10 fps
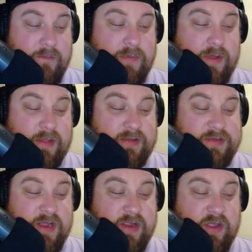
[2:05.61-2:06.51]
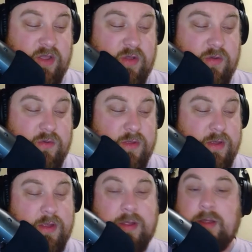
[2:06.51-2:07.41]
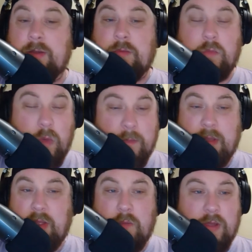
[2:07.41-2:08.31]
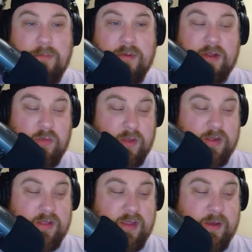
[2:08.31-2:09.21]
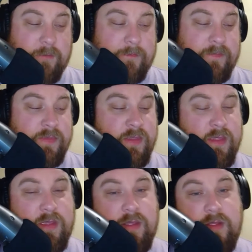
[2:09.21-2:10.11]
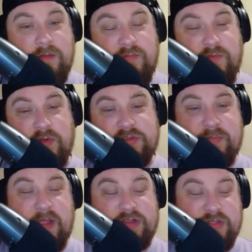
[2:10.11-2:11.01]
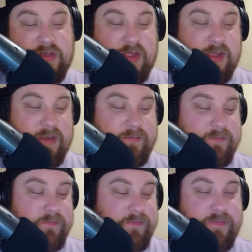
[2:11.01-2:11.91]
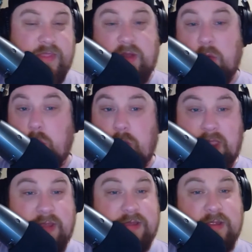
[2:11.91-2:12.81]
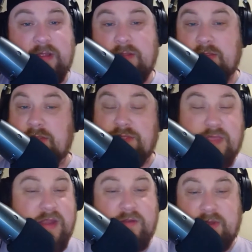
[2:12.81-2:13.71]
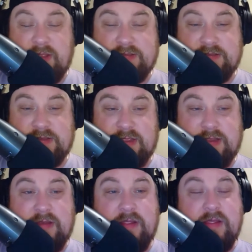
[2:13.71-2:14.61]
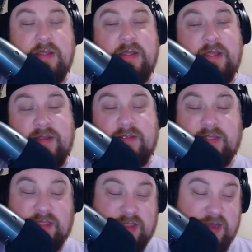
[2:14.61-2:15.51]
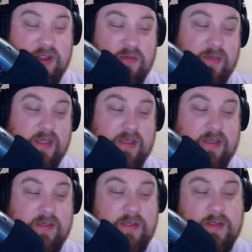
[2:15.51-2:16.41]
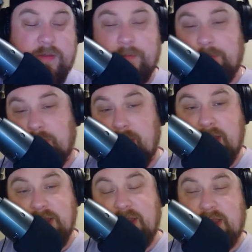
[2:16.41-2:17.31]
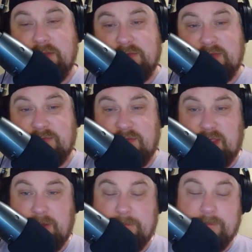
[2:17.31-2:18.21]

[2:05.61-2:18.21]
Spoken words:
But let's kind of go one by one pretty quickly here. First match of the night. They don't wait. They don't hesitate. It's the Kenny Omega, Bryan Danielson fight.